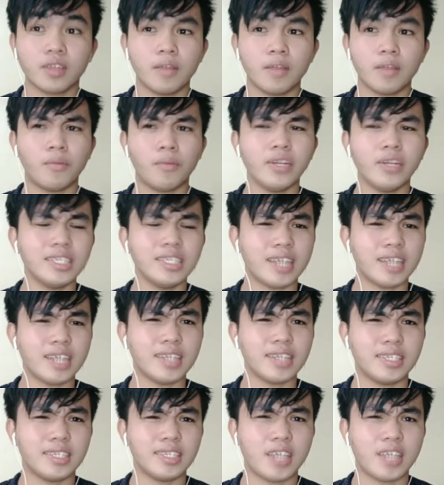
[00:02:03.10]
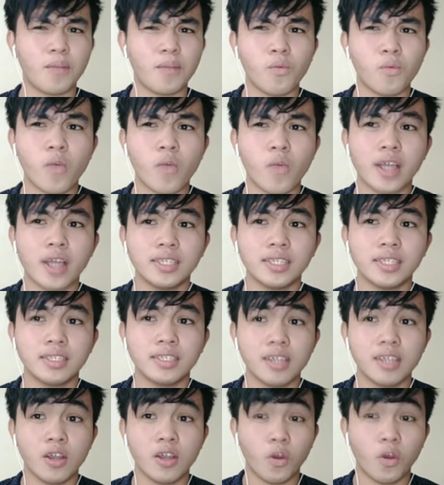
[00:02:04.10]
For instance, someone
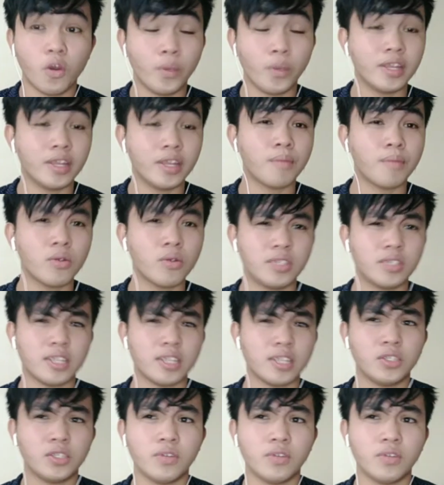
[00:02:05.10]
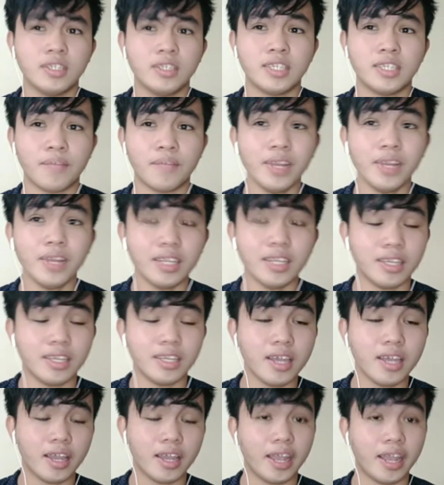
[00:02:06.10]
with a both sensory
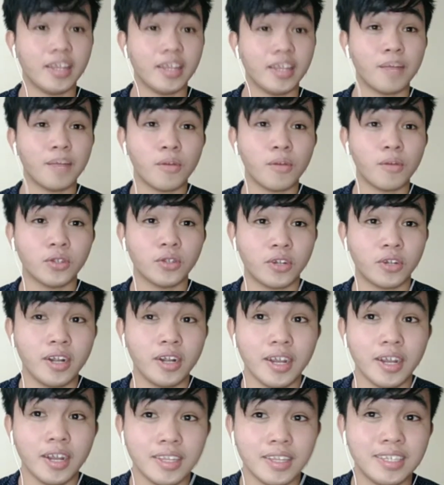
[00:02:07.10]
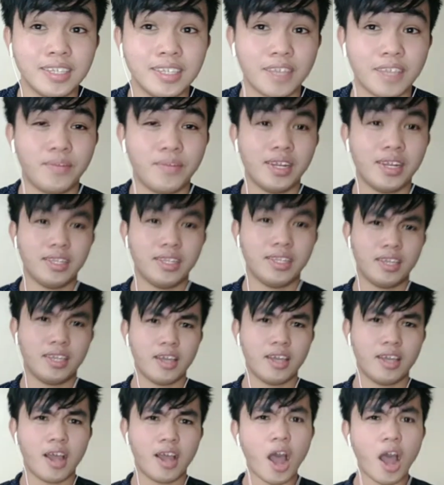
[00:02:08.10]
disability and a motor disability.
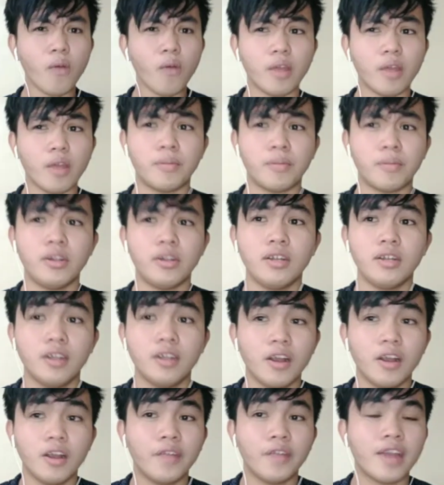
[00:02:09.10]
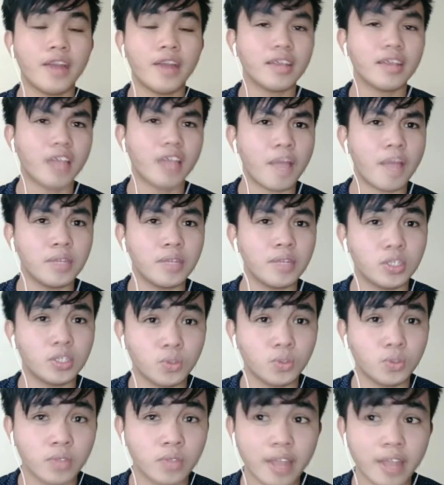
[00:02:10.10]
However, not every
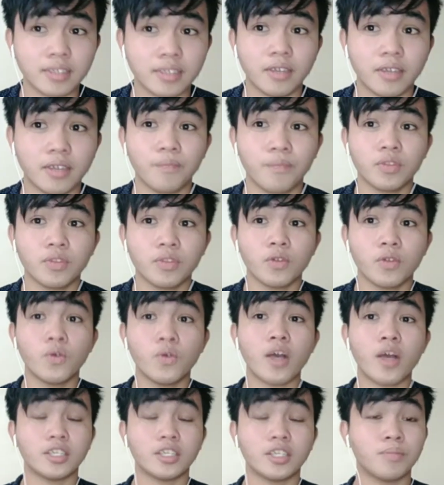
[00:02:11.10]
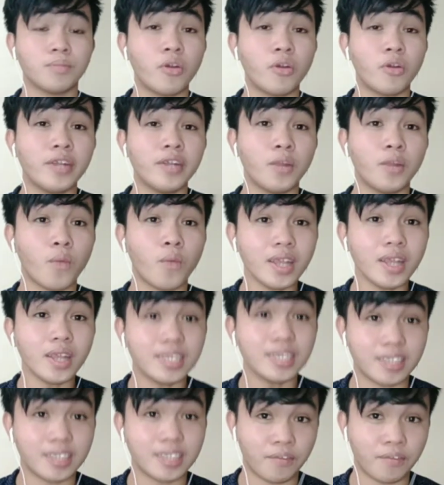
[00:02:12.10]
student who has more than one
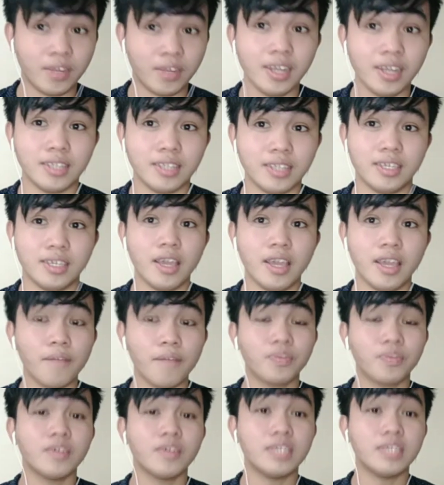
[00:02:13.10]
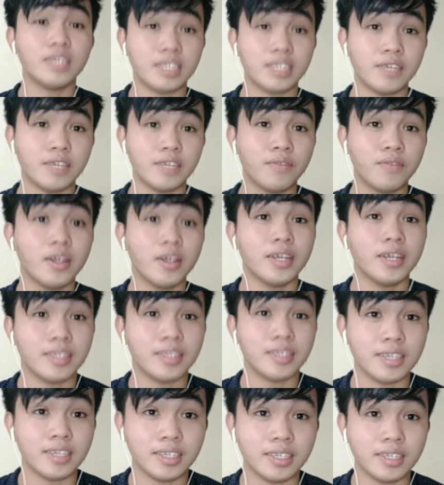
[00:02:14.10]
disability receive
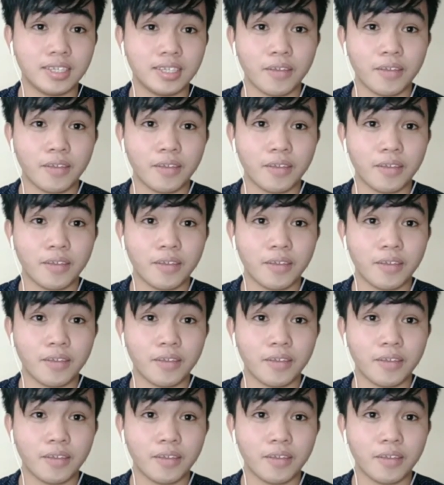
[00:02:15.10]
this